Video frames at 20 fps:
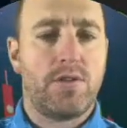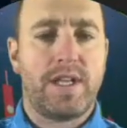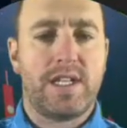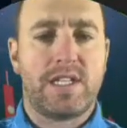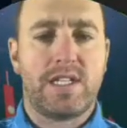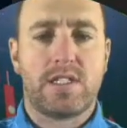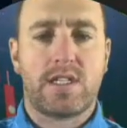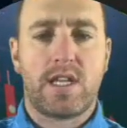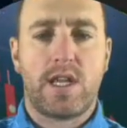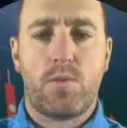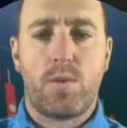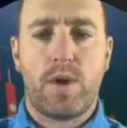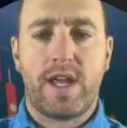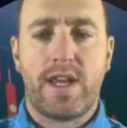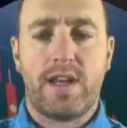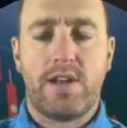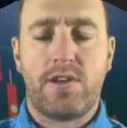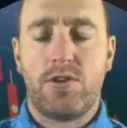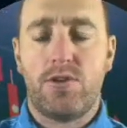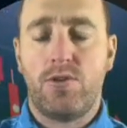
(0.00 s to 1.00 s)
It's just a
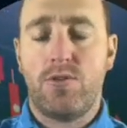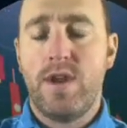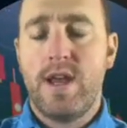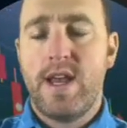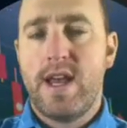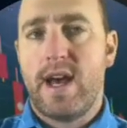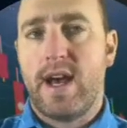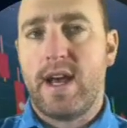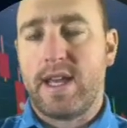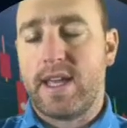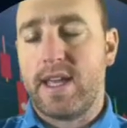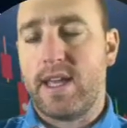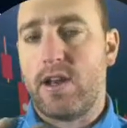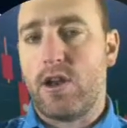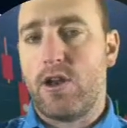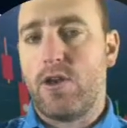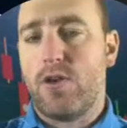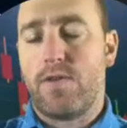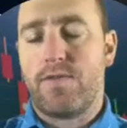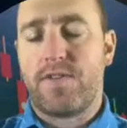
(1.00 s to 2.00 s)
way to get
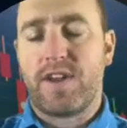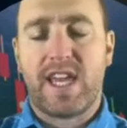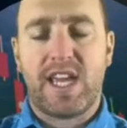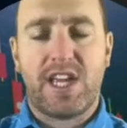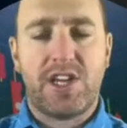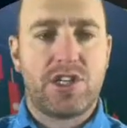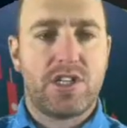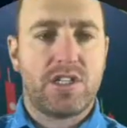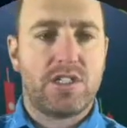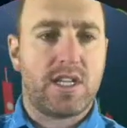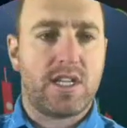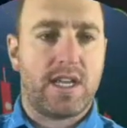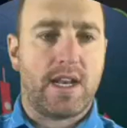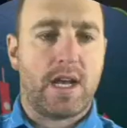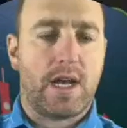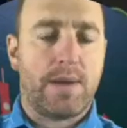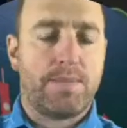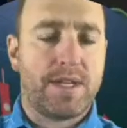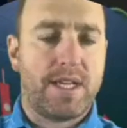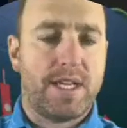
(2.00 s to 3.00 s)
notifications and
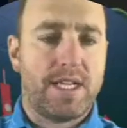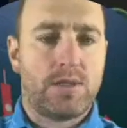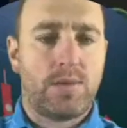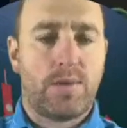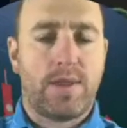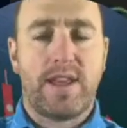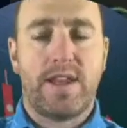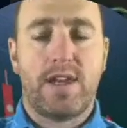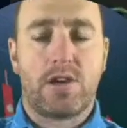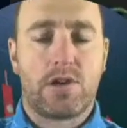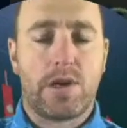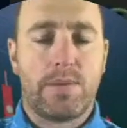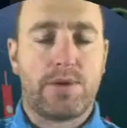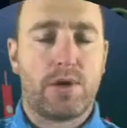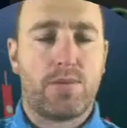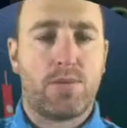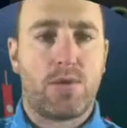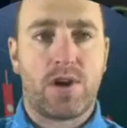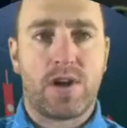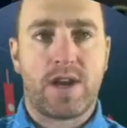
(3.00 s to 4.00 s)
updates within the
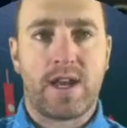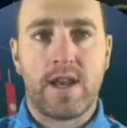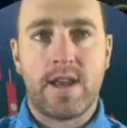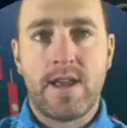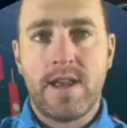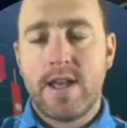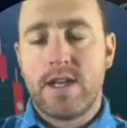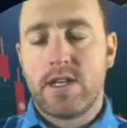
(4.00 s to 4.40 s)
crypto market.